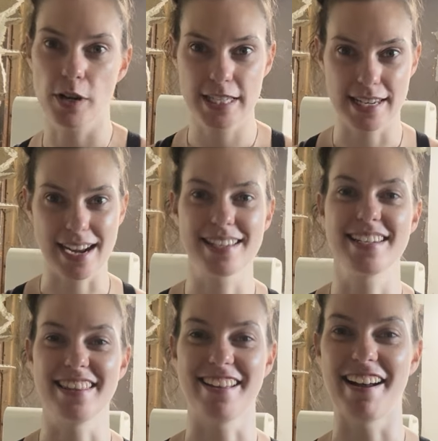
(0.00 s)
what's next
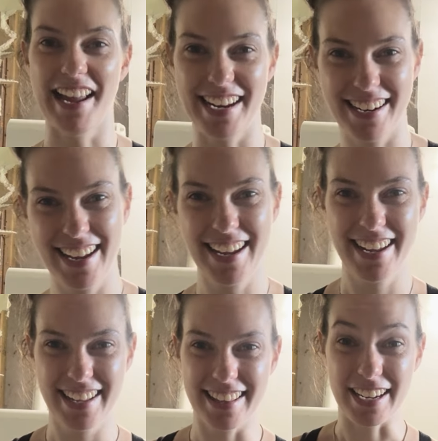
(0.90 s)
in line,
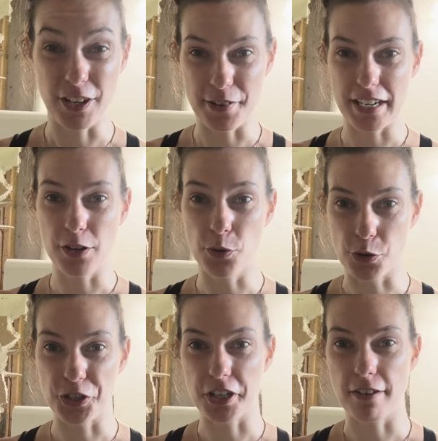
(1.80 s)
like going in
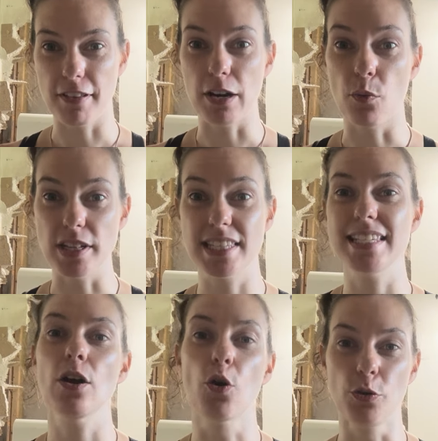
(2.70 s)
order of like what's
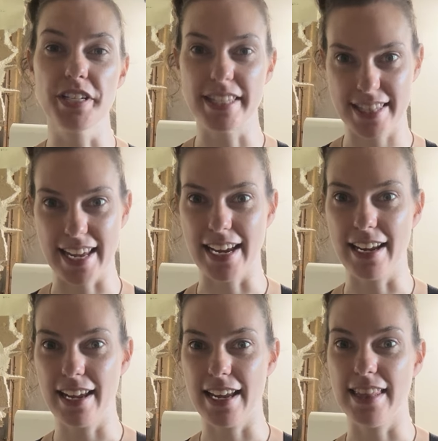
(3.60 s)
the oldest
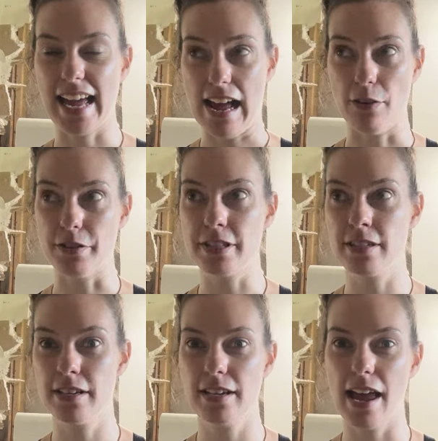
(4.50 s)
thing in the
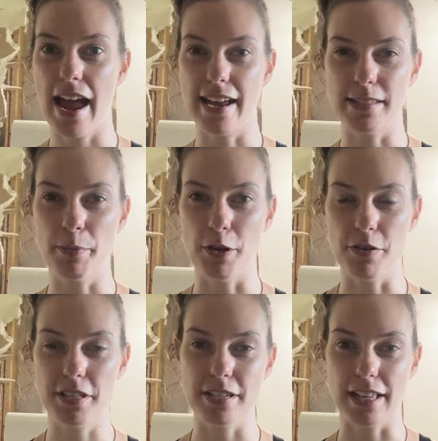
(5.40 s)
house, as
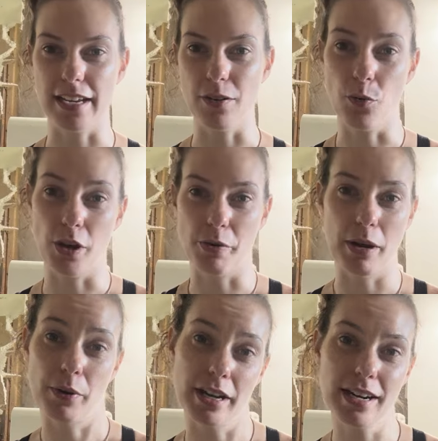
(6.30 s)
opposed to like what do I
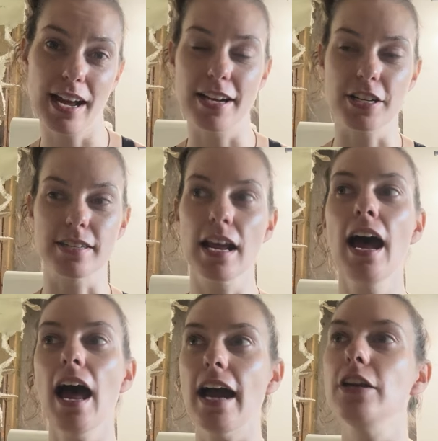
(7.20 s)
want.
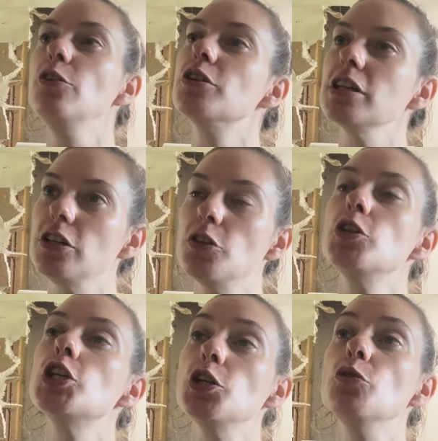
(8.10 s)
I usually
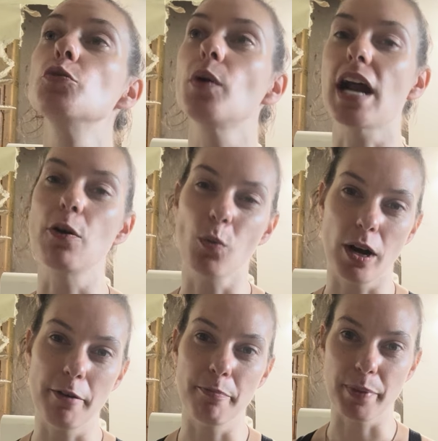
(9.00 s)
choose what I
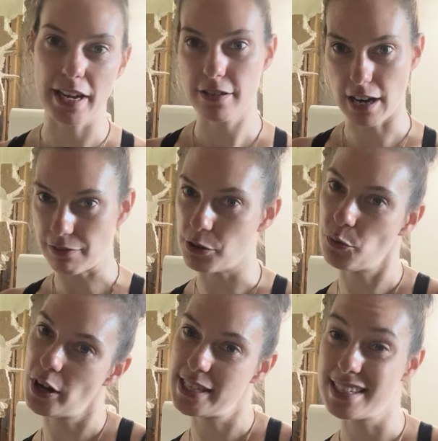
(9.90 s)
want based off of
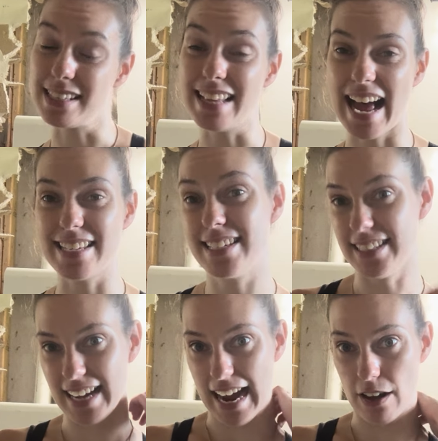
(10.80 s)
what's the last in
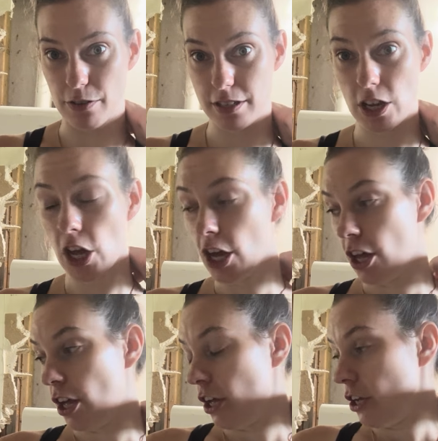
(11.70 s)
the house.
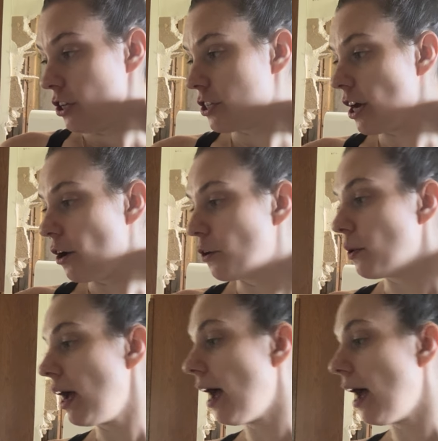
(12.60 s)
So